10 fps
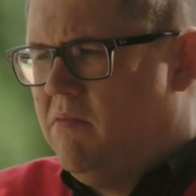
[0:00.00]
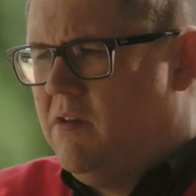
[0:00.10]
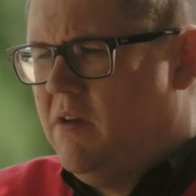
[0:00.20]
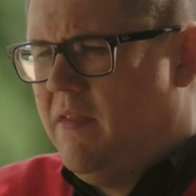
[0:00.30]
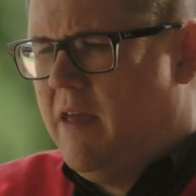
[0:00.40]

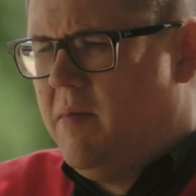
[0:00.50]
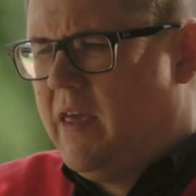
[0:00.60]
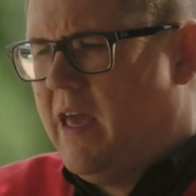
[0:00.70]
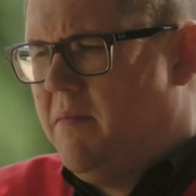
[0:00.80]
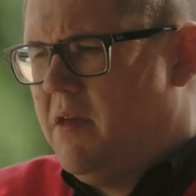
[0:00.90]
You know, they
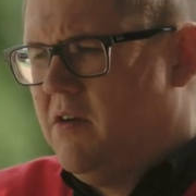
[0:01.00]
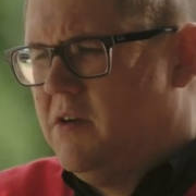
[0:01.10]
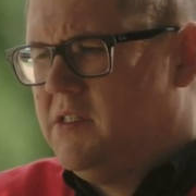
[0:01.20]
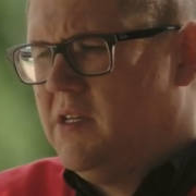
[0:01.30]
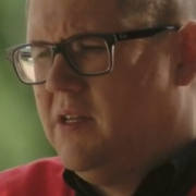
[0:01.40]
became
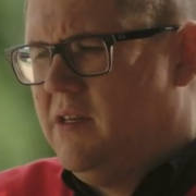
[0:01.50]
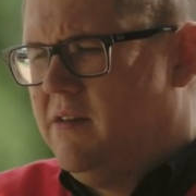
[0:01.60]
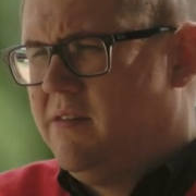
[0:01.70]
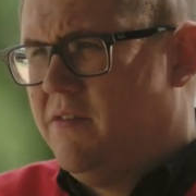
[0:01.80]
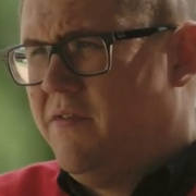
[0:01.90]
increasingly
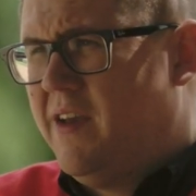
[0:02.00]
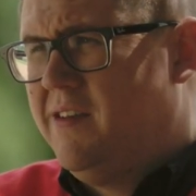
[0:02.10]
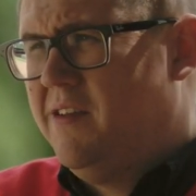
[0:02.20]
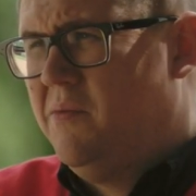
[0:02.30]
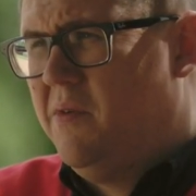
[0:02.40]

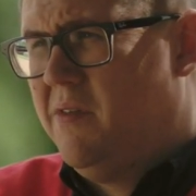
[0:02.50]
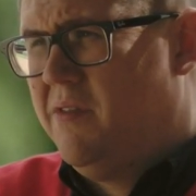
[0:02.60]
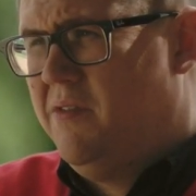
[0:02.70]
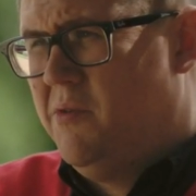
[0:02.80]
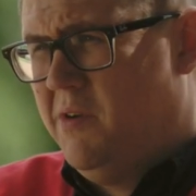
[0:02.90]
disaffected with
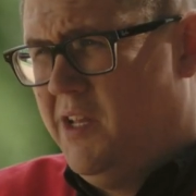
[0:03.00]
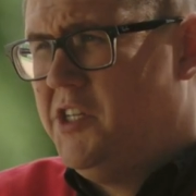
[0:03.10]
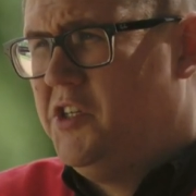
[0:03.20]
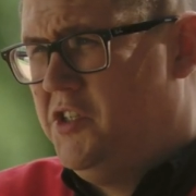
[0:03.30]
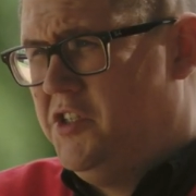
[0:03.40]
the
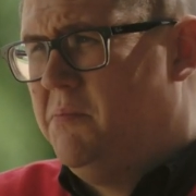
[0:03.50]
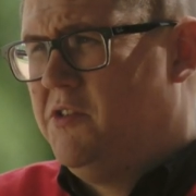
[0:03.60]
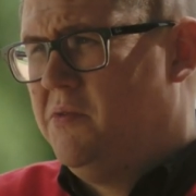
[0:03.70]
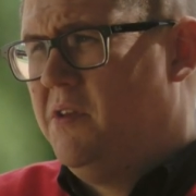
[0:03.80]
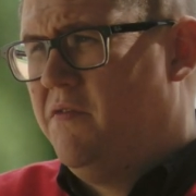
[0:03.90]
relationship
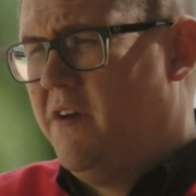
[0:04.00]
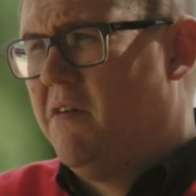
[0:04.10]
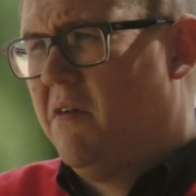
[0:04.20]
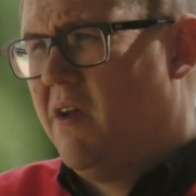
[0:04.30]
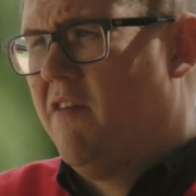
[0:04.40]
between the
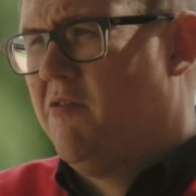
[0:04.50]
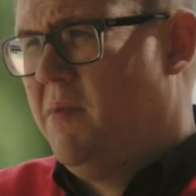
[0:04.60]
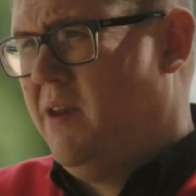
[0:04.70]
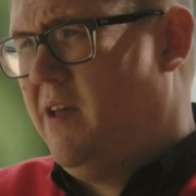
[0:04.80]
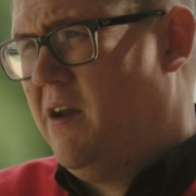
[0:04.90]
federal
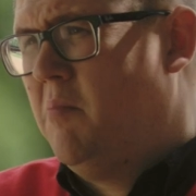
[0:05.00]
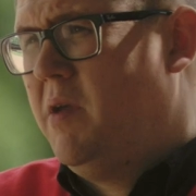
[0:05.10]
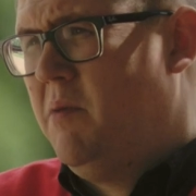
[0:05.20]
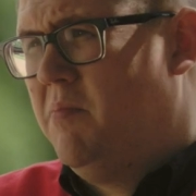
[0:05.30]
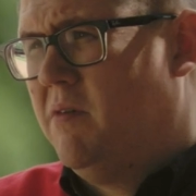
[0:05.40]
government and our
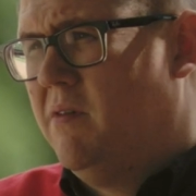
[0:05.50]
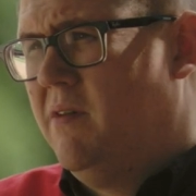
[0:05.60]
people